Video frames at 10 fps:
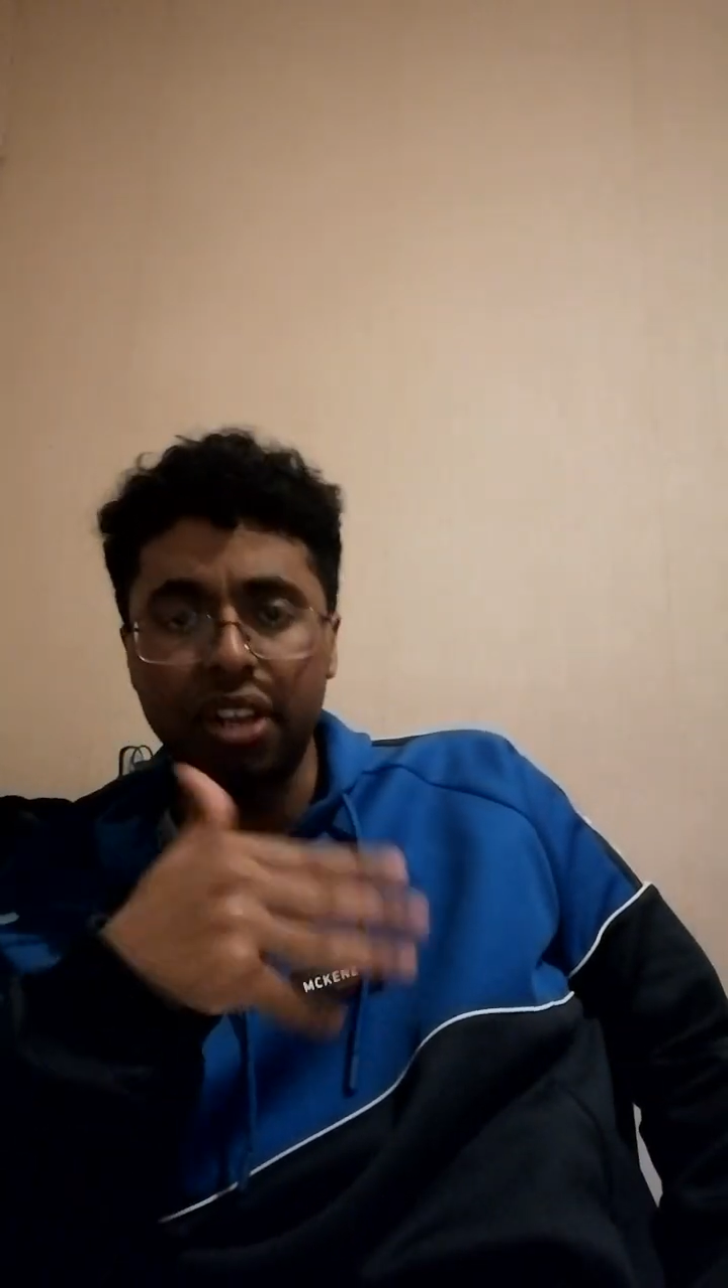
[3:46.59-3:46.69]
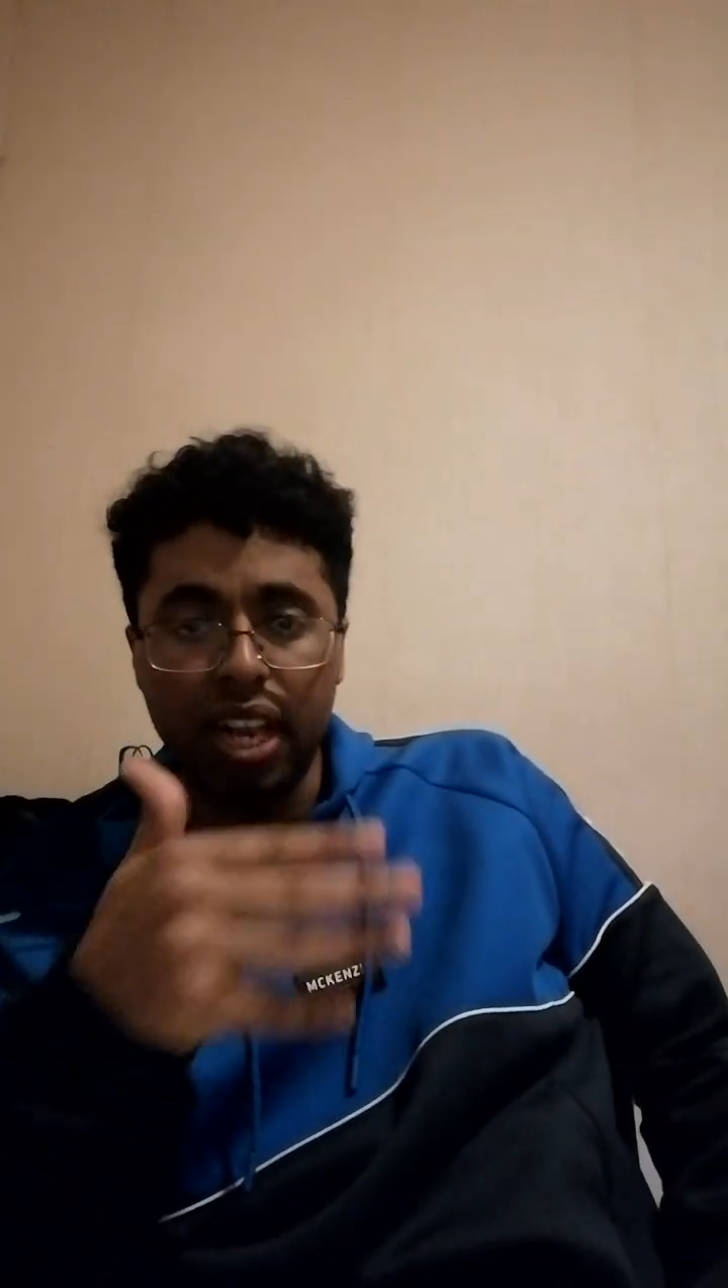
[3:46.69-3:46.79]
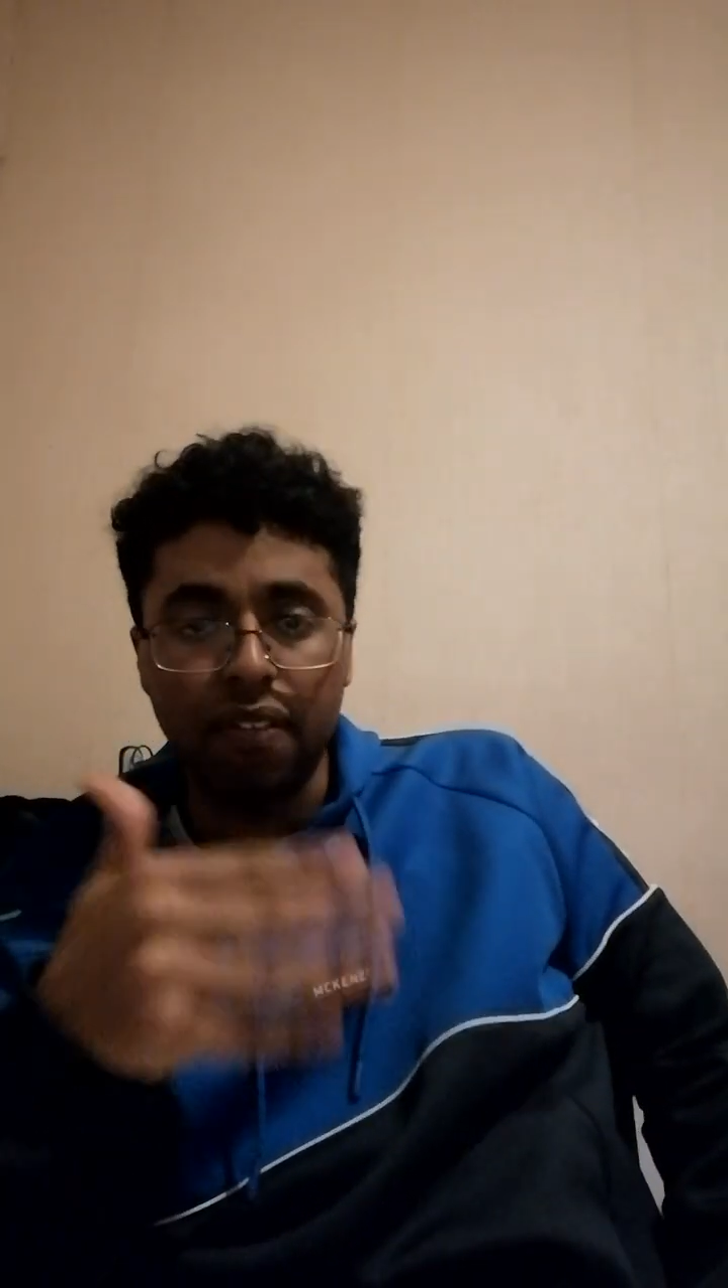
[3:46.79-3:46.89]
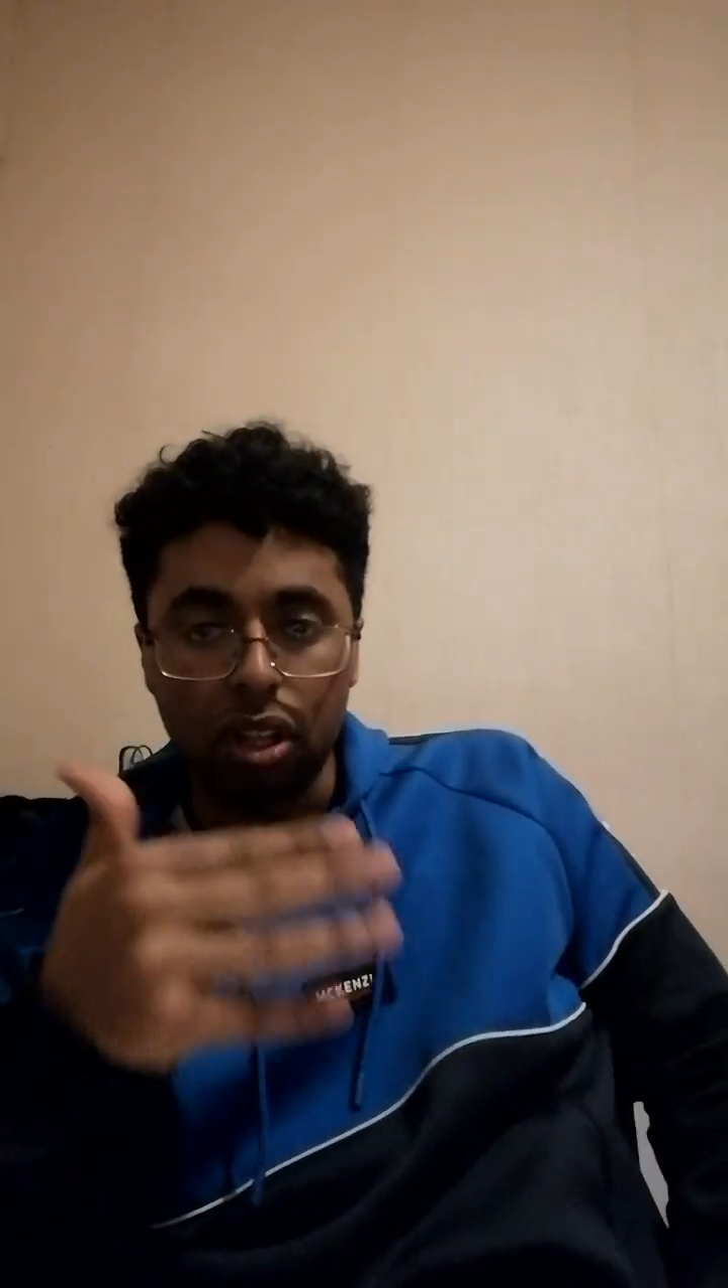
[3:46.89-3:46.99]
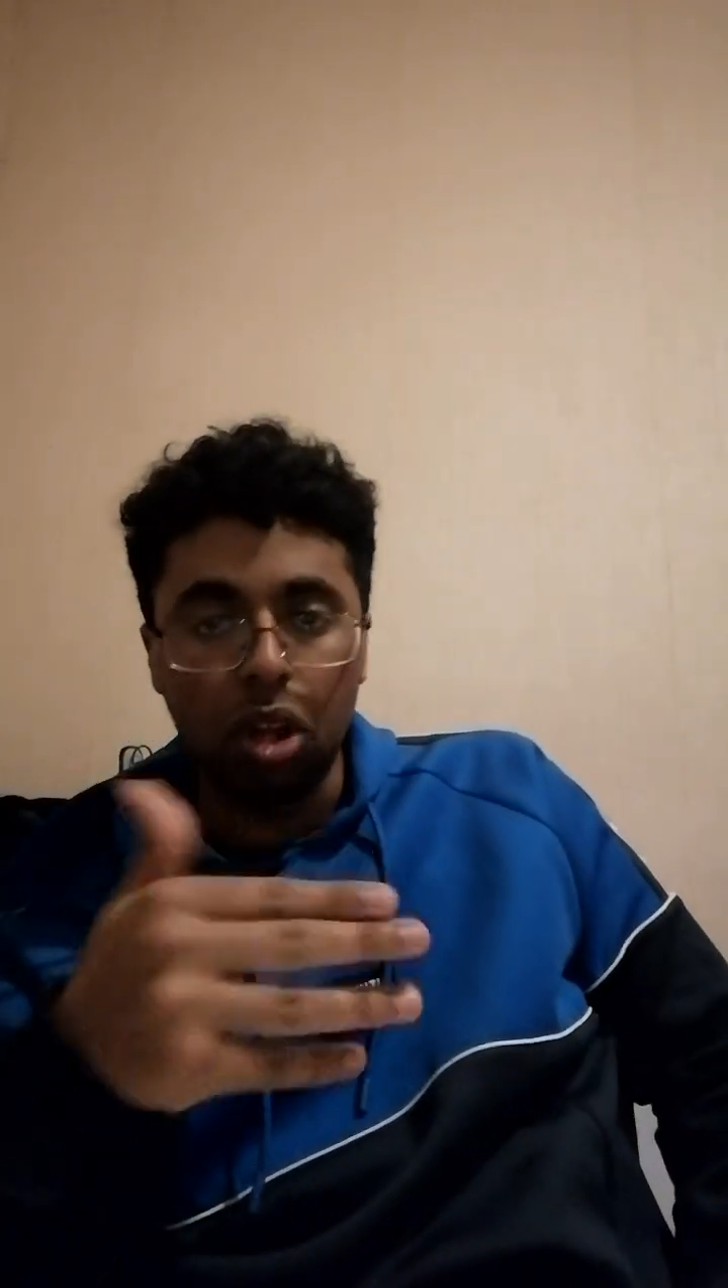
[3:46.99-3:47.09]
to
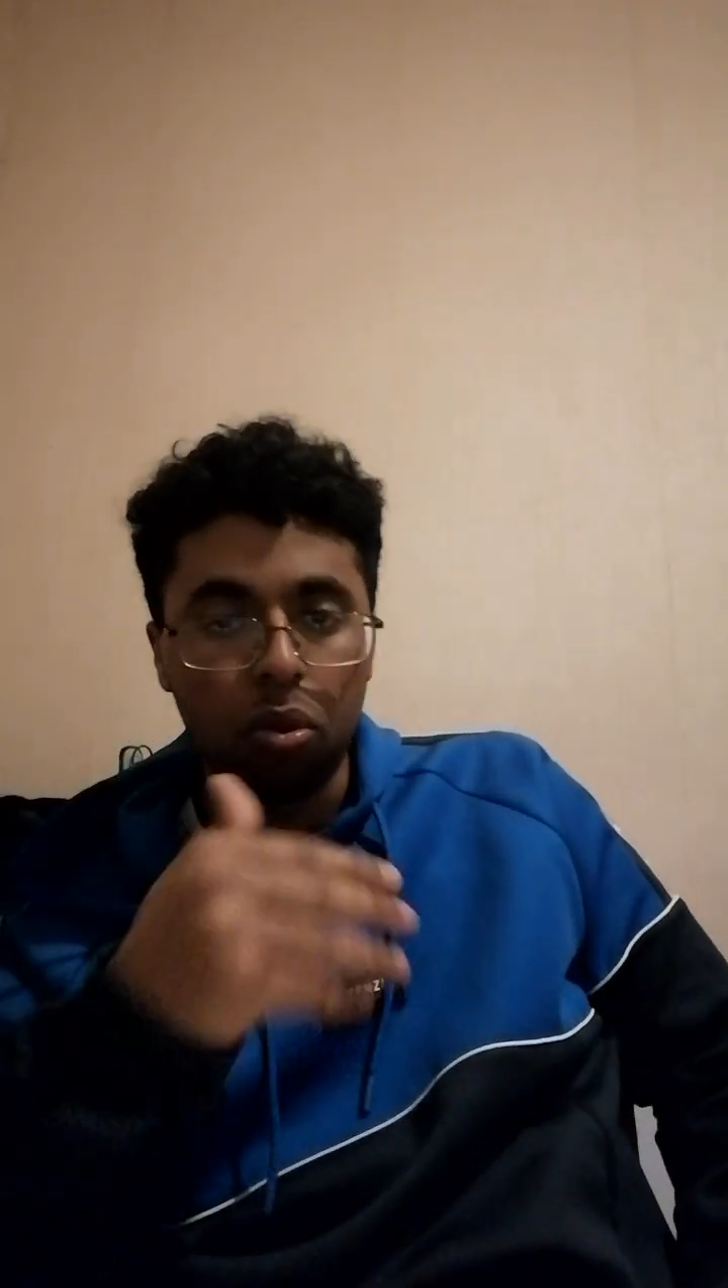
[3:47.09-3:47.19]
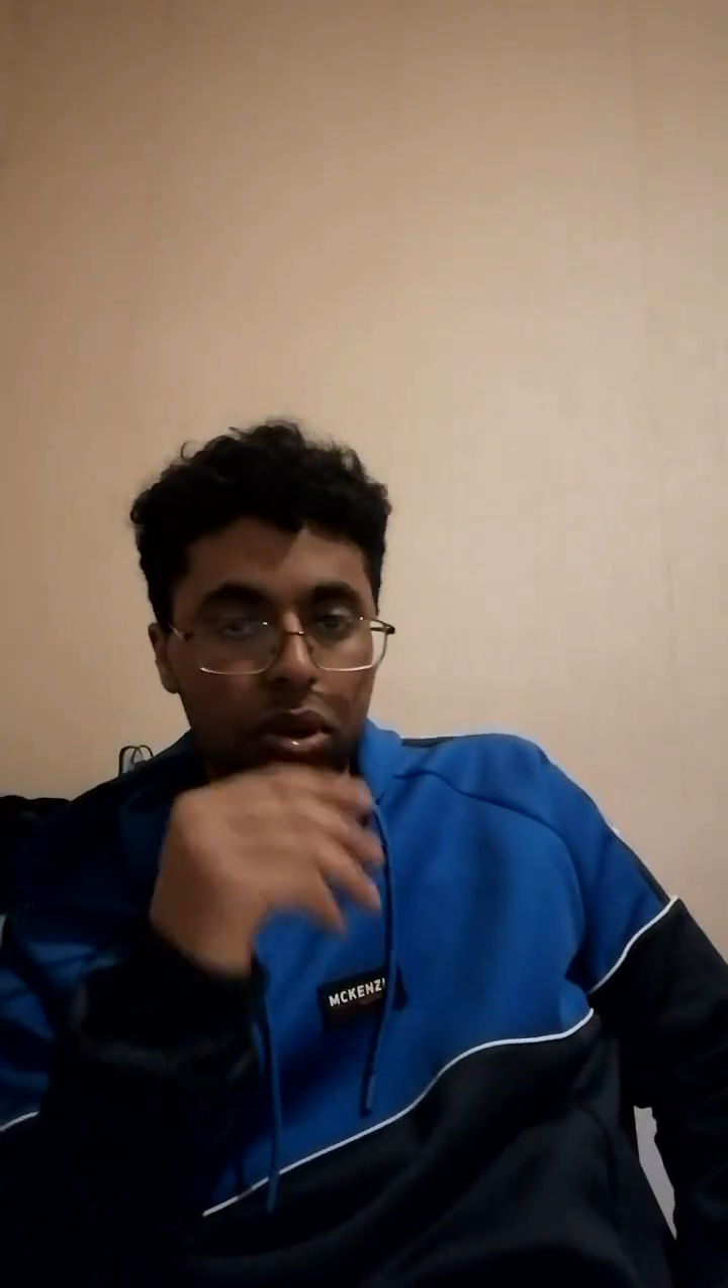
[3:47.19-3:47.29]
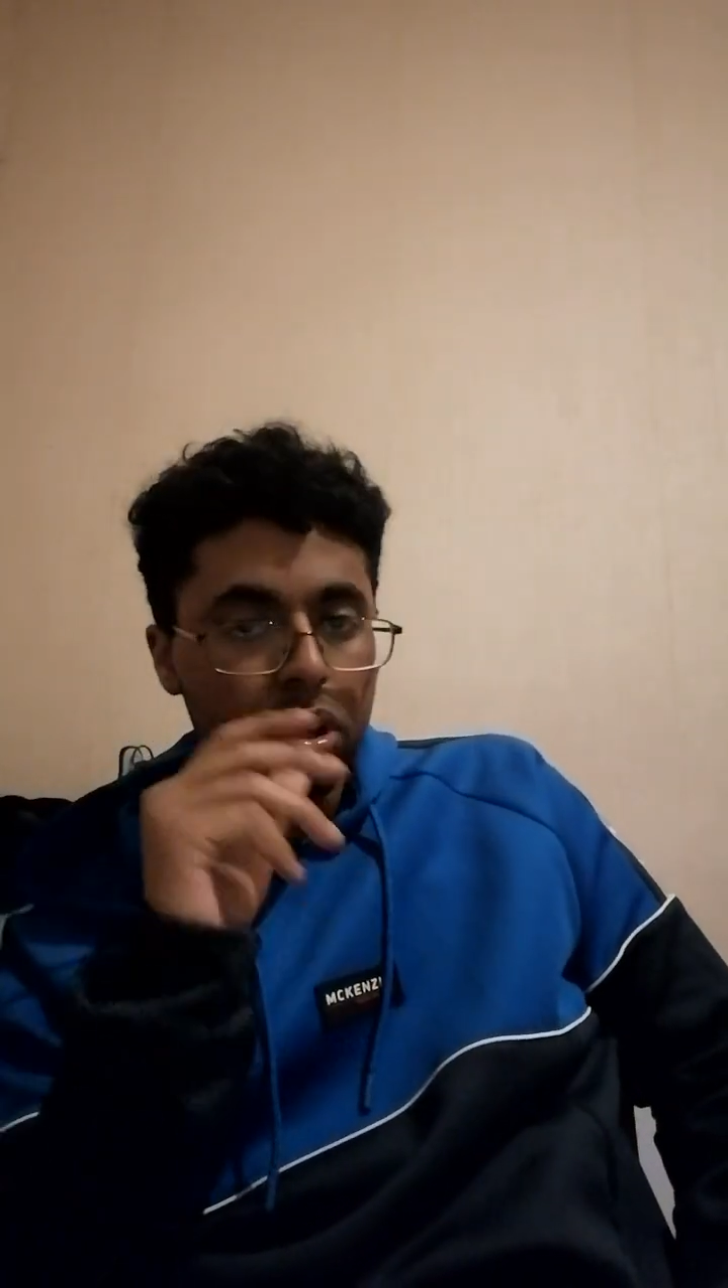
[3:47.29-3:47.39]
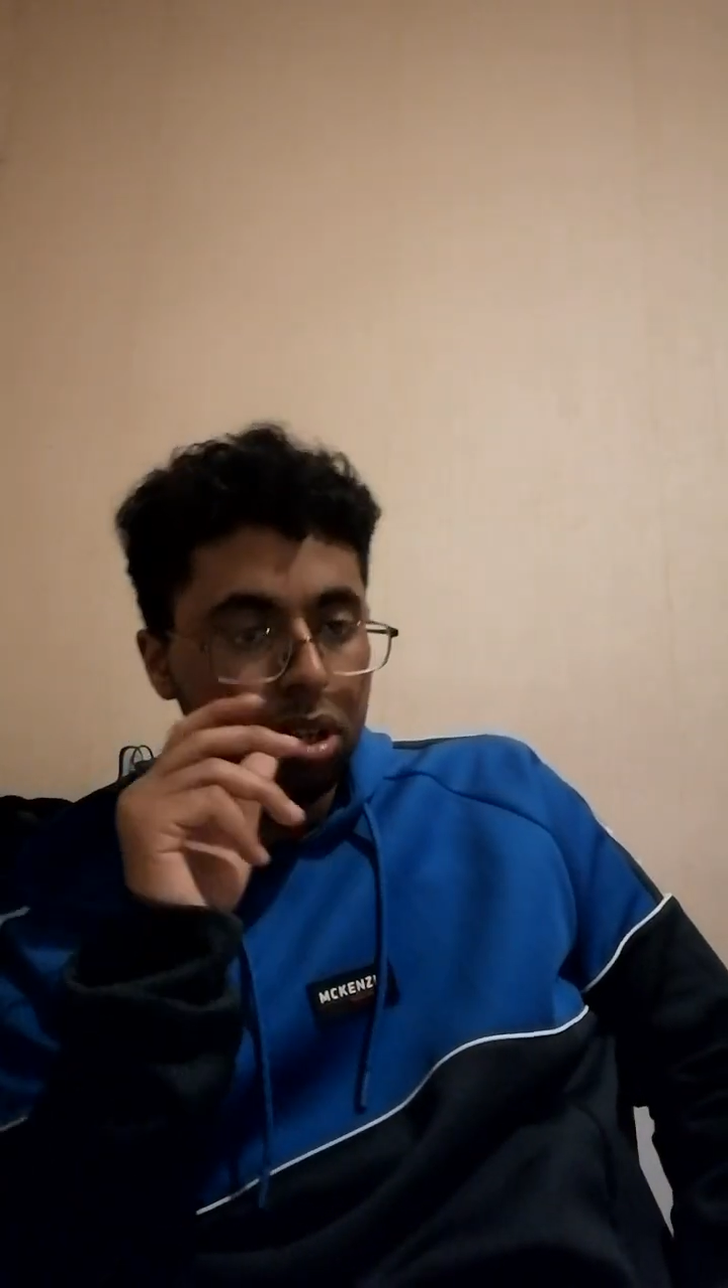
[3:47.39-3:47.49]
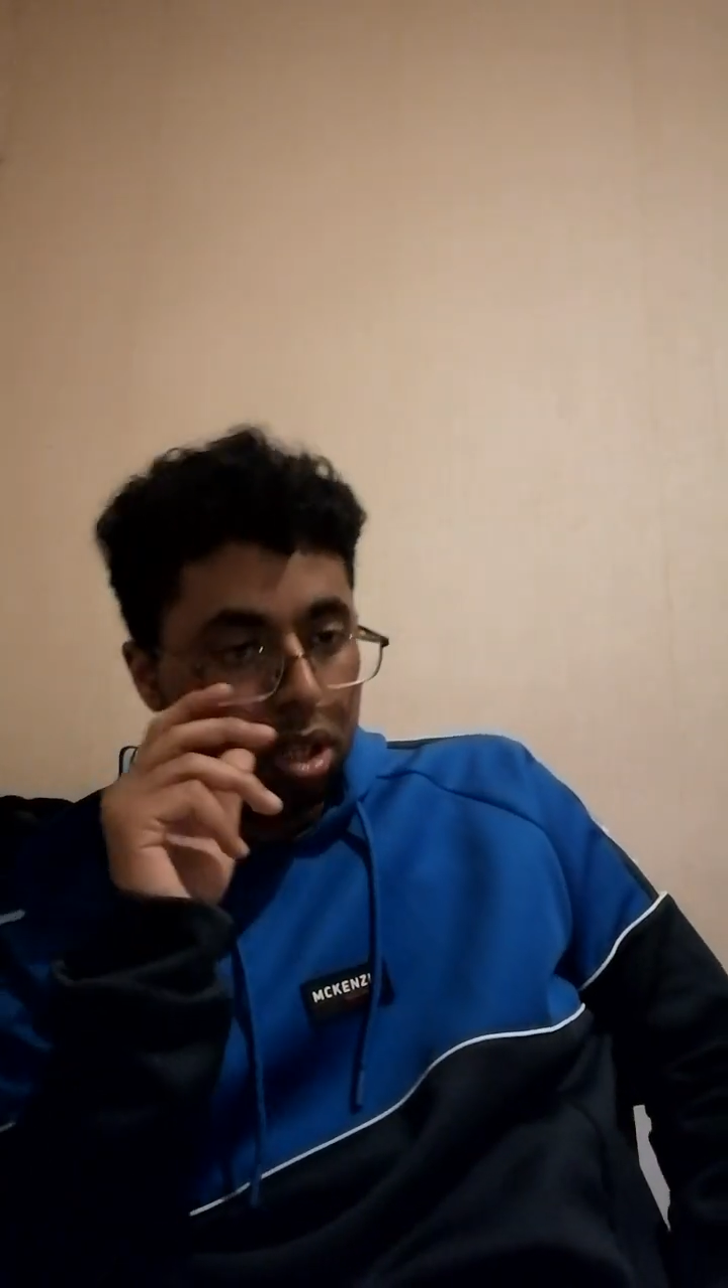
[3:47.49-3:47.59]
live alone.